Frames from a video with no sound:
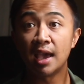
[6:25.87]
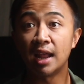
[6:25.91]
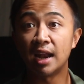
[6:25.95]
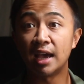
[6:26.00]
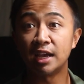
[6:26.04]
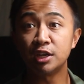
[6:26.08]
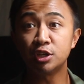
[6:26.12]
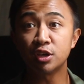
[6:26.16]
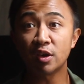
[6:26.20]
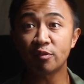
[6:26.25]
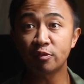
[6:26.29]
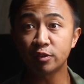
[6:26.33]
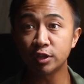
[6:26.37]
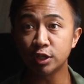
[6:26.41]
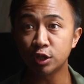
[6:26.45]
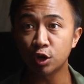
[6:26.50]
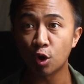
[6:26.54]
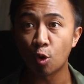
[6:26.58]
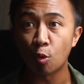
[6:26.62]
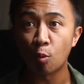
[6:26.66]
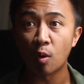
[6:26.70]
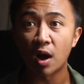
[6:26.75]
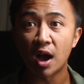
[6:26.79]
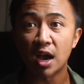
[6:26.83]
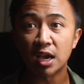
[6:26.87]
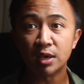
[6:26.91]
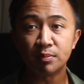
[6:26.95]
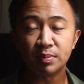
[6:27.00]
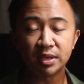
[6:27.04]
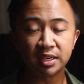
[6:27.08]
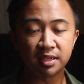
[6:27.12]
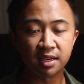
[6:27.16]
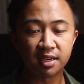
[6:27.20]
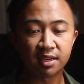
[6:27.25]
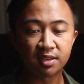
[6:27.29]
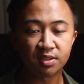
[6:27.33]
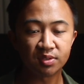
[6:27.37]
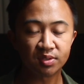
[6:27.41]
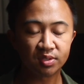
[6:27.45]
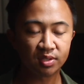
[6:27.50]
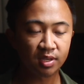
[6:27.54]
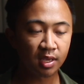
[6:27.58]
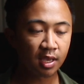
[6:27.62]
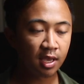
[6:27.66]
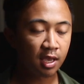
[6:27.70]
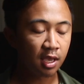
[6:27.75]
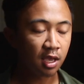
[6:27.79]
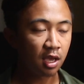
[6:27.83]
And I definitely know why,
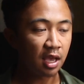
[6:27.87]
because